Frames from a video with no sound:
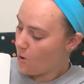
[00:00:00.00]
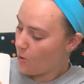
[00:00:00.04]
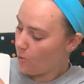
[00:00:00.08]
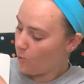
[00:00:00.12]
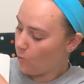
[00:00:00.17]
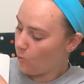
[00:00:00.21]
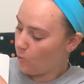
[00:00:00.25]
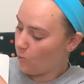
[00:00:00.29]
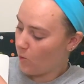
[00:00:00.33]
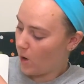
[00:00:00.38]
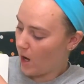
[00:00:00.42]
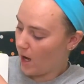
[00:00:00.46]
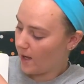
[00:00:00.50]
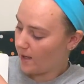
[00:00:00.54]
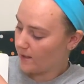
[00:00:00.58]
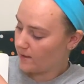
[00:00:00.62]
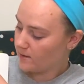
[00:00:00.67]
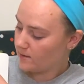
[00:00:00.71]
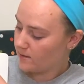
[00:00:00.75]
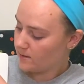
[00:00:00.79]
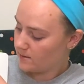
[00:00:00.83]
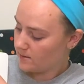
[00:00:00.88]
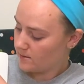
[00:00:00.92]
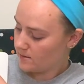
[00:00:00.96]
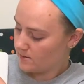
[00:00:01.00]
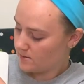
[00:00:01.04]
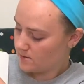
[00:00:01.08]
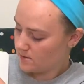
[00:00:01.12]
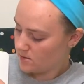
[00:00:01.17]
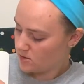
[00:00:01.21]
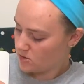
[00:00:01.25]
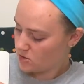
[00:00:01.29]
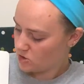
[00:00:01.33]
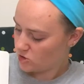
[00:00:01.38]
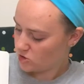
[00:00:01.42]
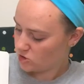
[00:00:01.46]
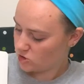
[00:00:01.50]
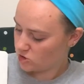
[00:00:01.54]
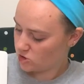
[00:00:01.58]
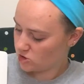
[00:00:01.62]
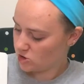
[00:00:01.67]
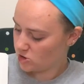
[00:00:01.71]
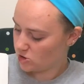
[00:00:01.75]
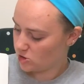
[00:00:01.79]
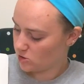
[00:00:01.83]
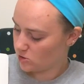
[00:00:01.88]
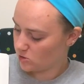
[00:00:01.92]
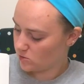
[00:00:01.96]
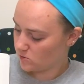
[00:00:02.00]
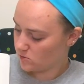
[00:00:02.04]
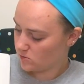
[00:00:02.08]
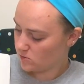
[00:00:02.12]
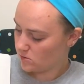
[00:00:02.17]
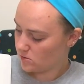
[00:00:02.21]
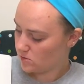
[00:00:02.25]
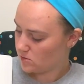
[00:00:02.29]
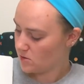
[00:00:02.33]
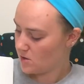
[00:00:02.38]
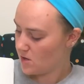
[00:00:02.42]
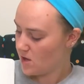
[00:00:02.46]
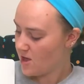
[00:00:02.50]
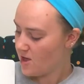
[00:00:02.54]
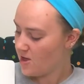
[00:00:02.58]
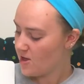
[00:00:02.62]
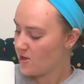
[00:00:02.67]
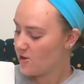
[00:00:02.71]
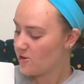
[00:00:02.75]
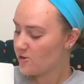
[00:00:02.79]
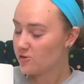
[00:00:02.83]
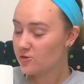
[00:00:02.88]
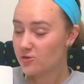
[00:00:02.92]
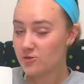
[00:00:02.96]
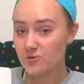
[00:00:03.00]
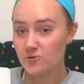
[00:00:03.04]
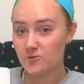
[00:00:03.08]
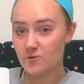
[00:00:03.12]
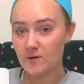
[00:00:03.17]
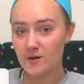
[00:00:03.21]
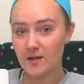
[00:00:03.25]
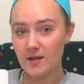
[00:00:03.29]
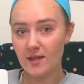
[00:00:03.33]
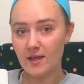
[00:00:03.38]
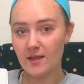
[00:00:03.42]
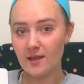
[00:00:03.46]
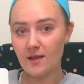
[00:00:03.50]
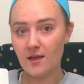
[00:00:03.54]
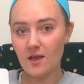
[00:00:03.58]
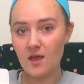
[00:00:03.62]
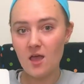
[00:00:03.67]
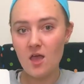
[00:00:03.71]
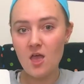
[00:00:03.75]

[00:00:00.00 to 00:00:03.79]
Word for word: One, two, three.